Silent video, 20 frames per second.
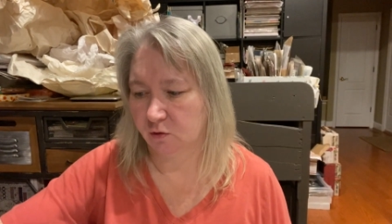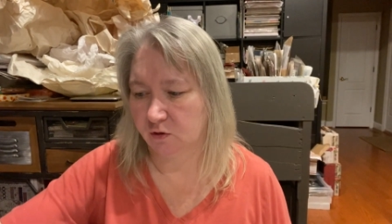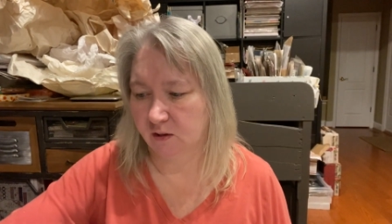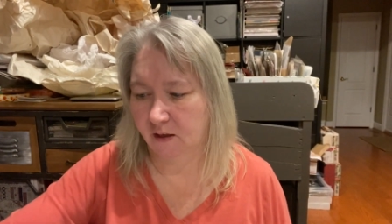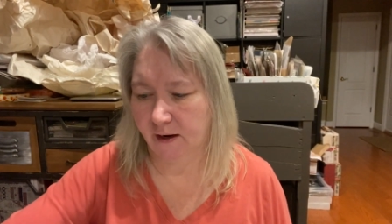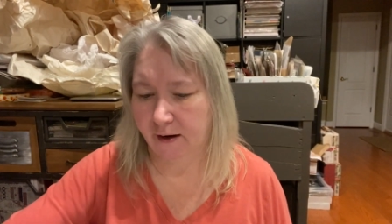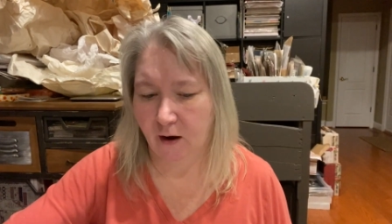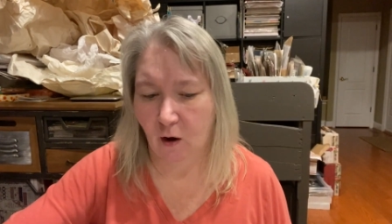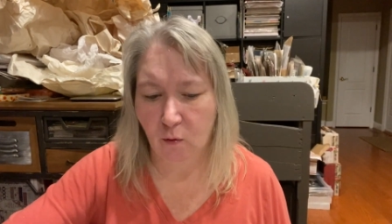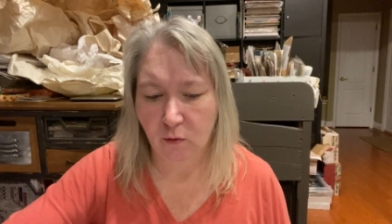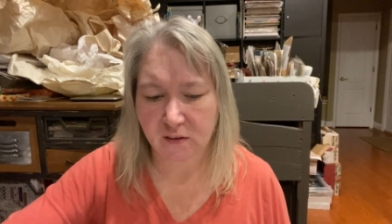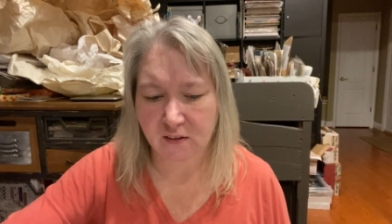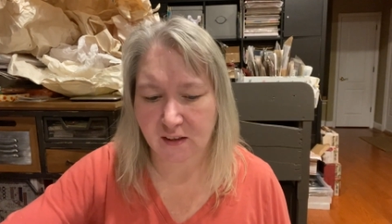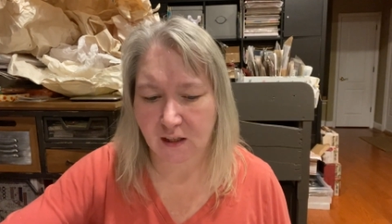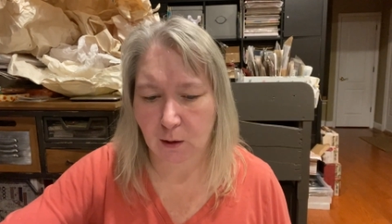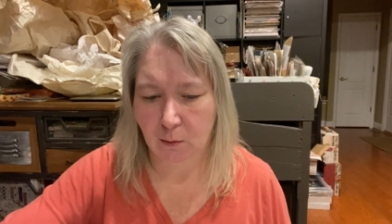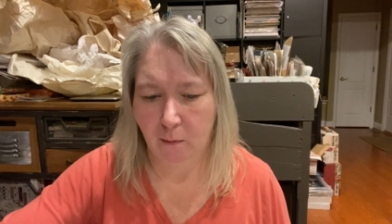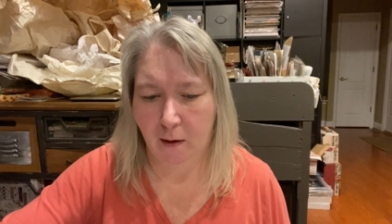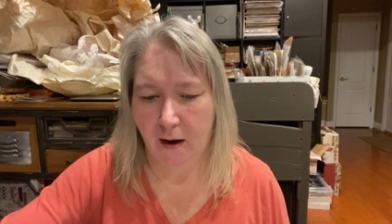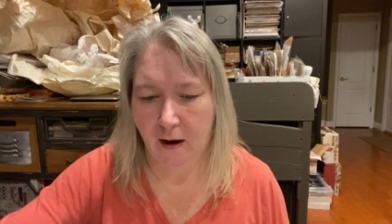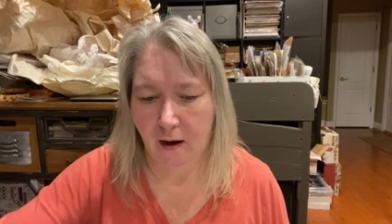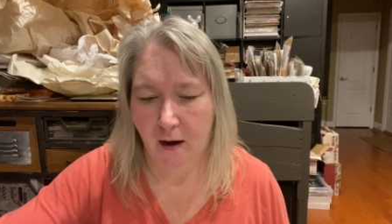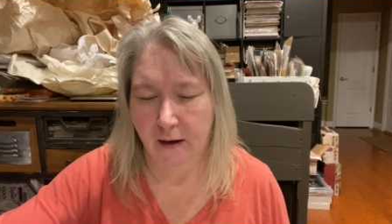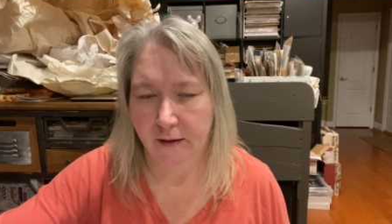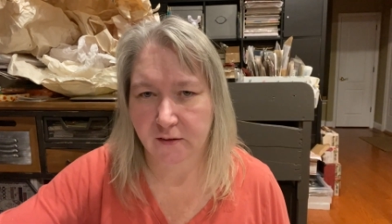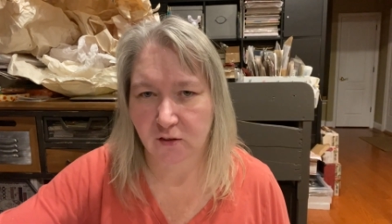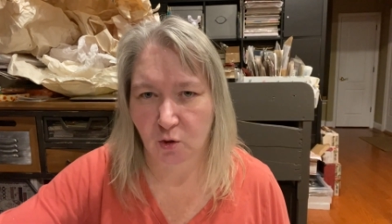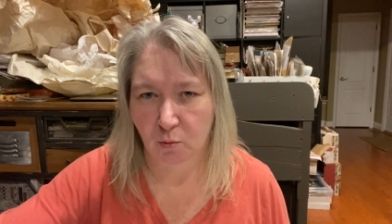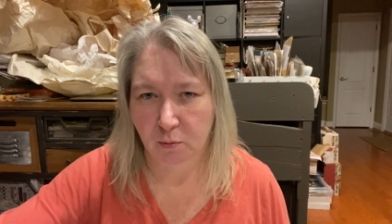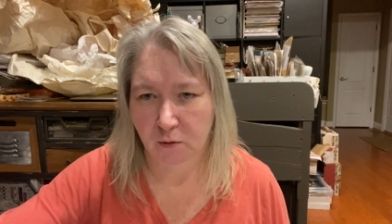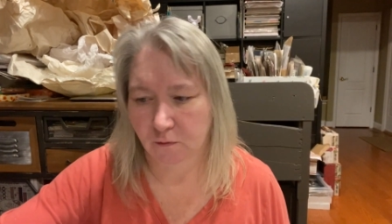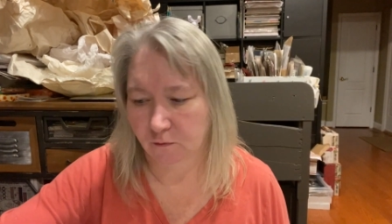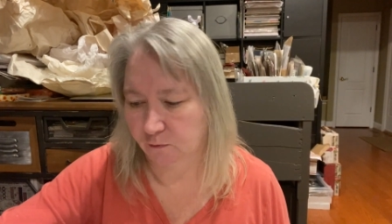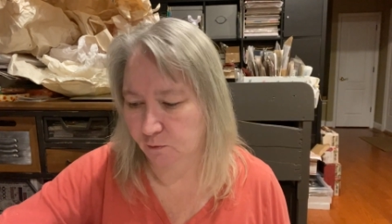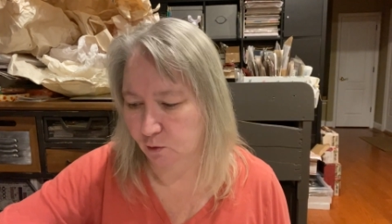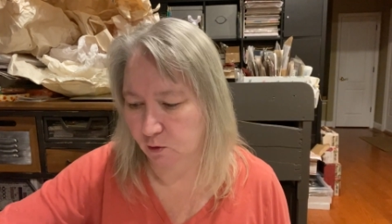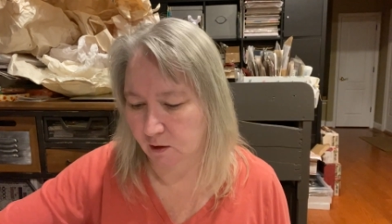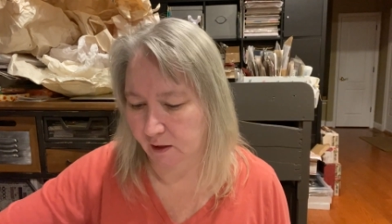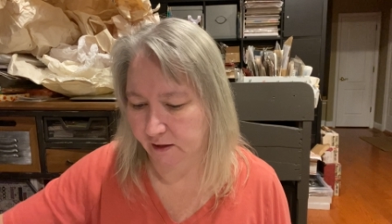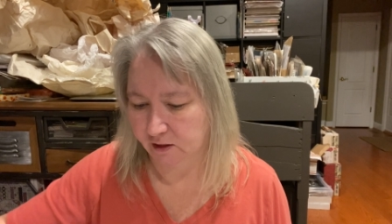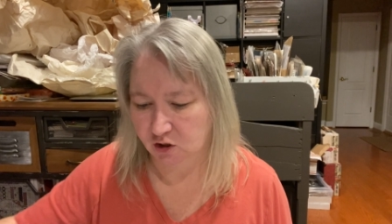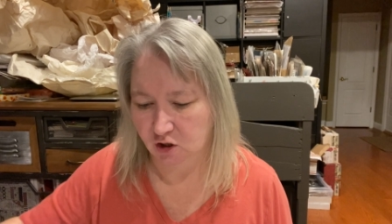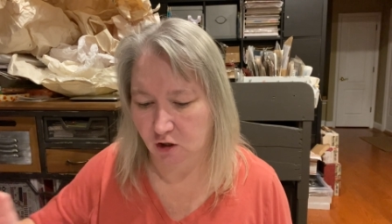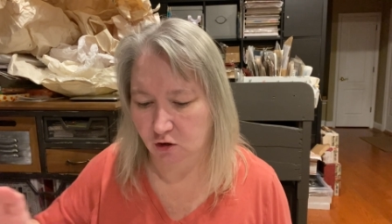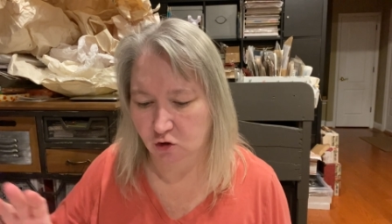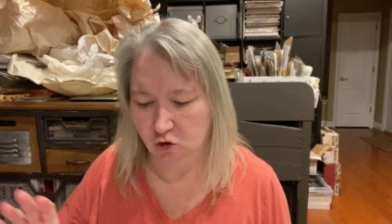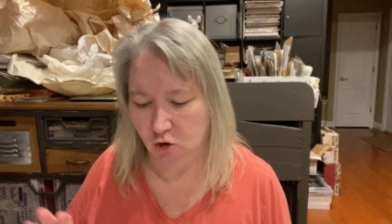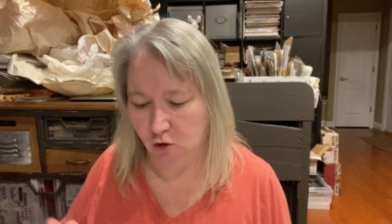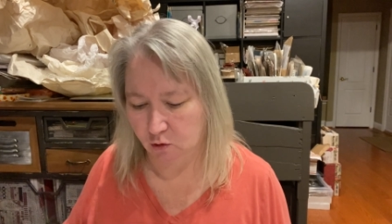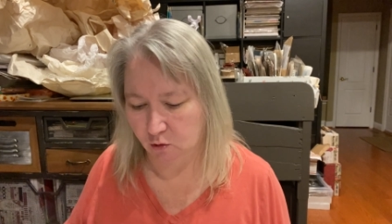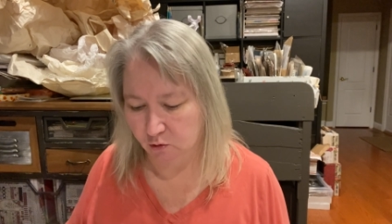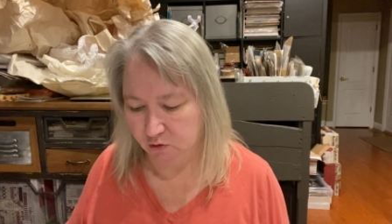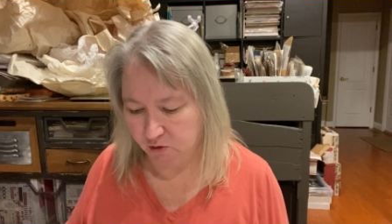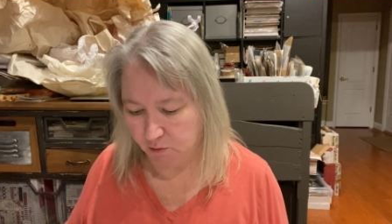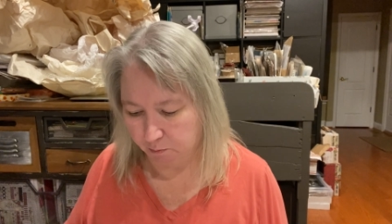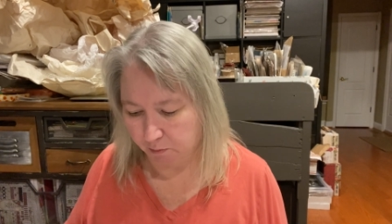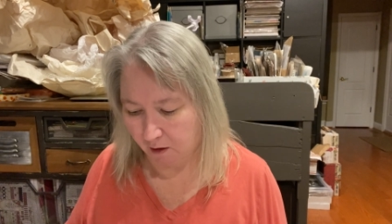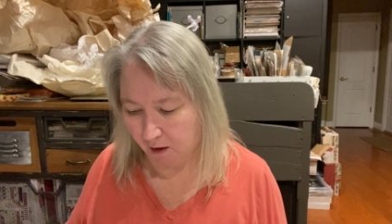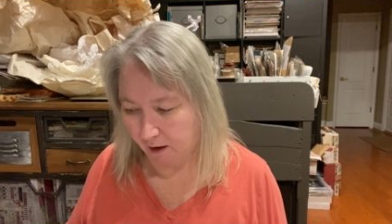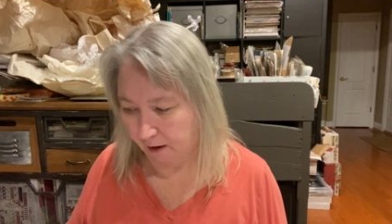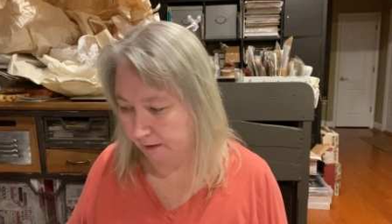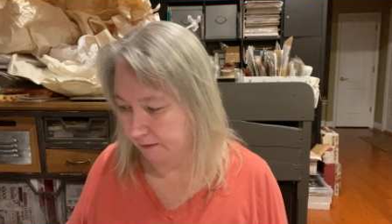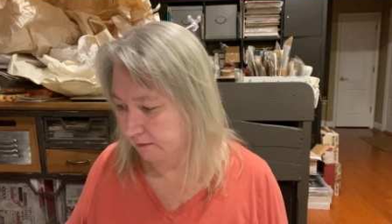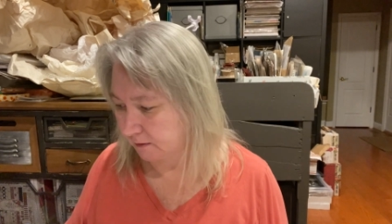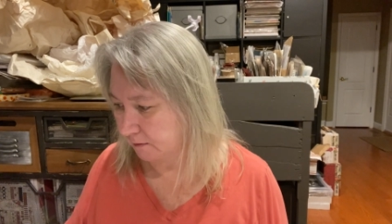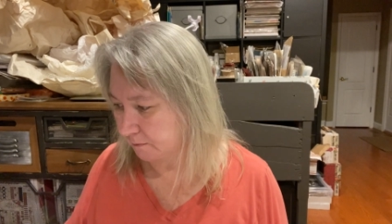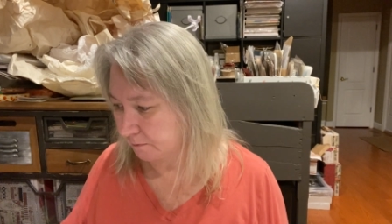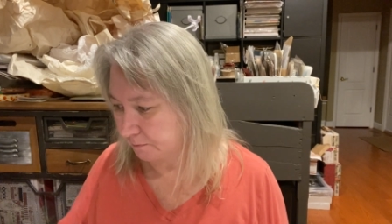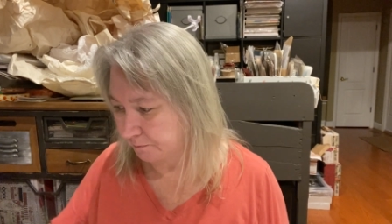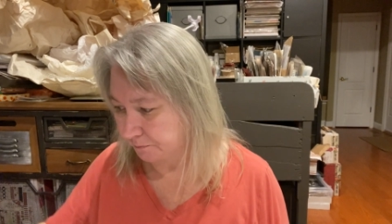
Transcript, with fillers: And I always keep my eyes open for like junk journal supplies.